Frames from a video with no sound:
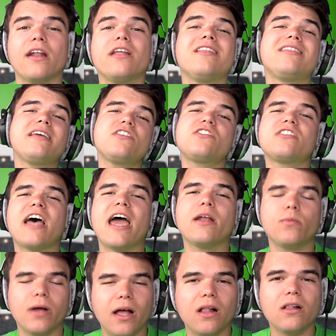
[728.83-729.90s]
And on this
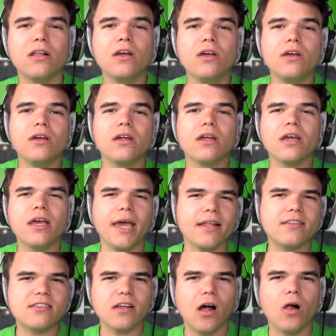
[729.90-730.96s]
side, well,
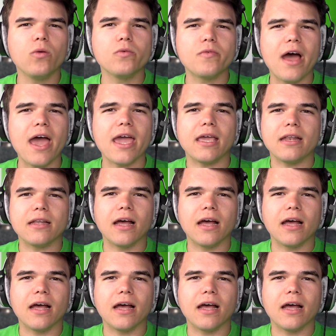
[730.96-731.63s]
it's all right,